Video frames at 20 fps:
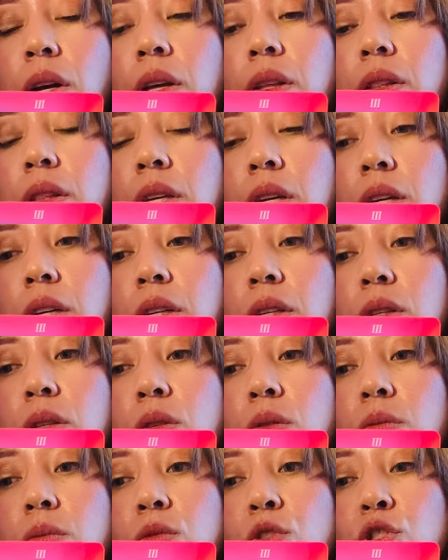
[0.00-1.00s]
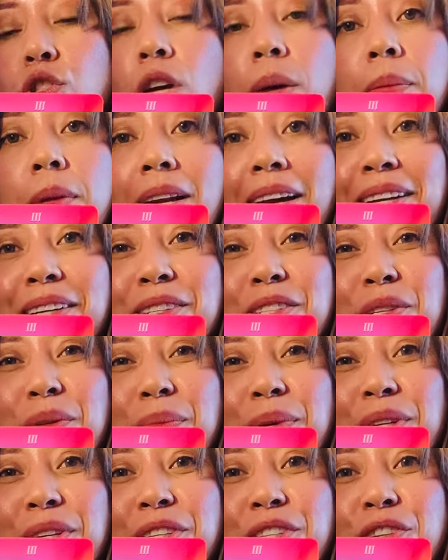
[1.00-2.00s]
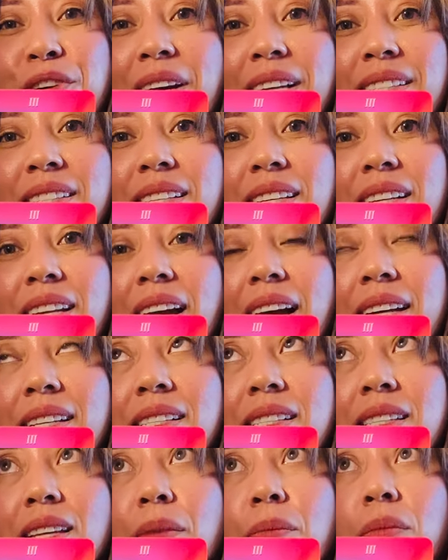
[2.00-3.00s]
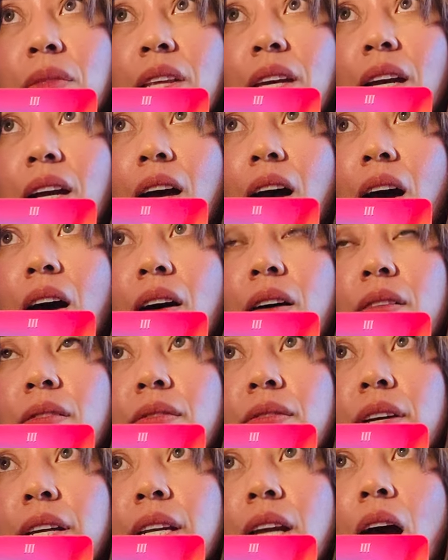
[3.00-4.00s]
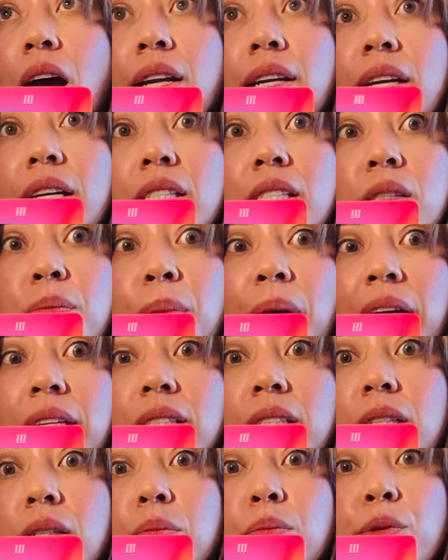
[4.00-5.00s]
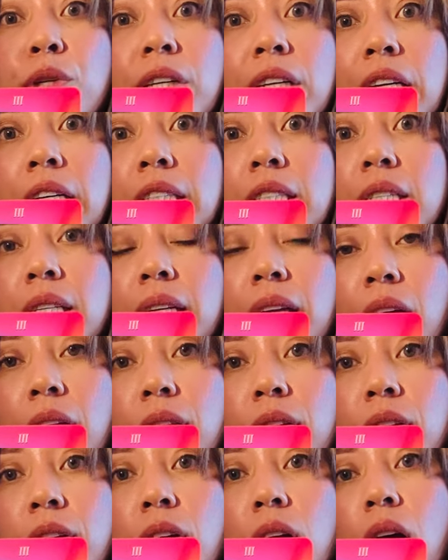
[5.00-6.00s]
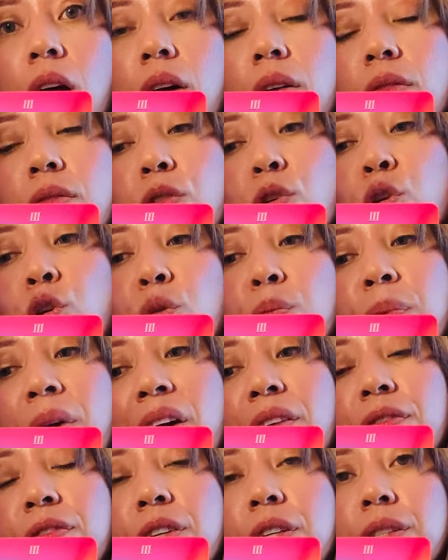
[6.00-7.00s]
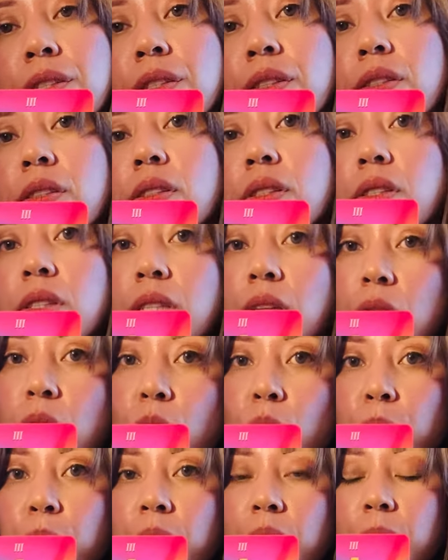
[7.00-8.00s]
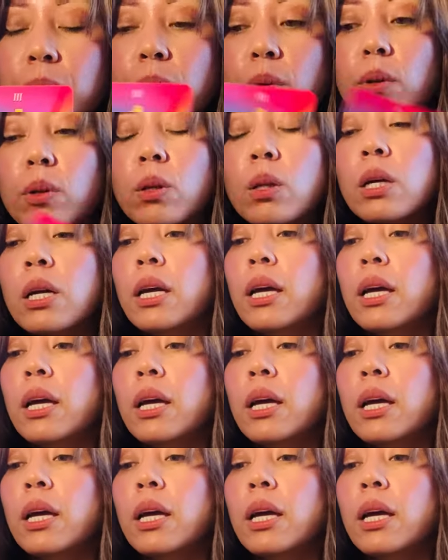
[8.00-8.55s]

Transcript: the Gemini and Jupiter transit, as something of an unexpected bringing together of group efforts, single people,